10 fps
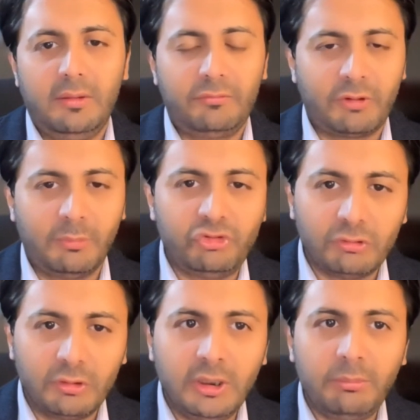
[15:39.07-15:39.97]
from a
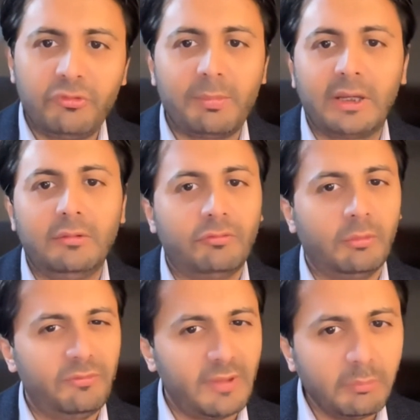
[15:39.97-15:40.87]
journey perspective,
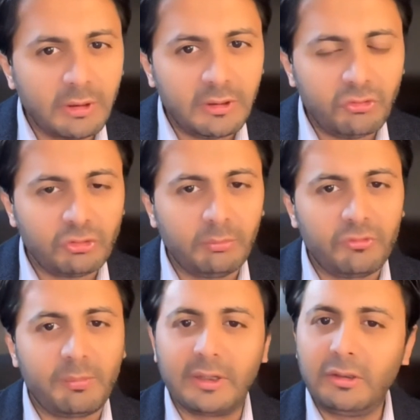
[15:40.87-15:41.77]
from a segmentation
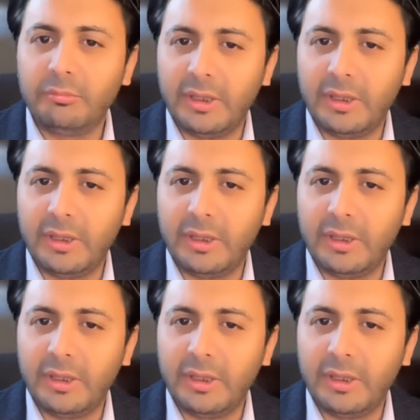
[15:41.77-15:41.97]
perspective,